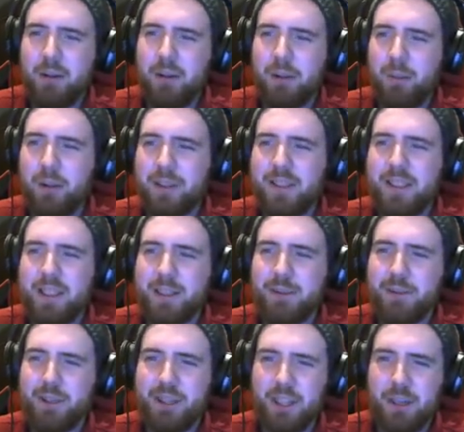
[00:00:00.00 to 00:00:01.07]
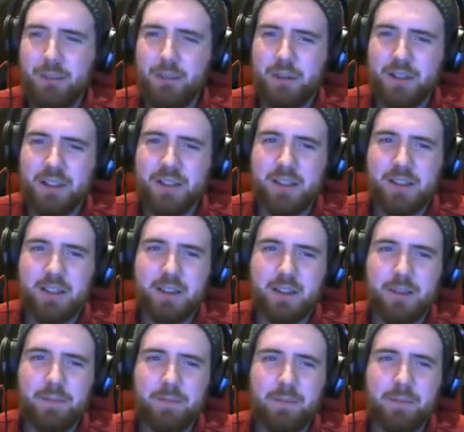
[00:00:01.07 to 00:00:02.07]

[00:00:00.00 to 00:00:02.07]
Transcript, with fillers: and the one single sheep are still here.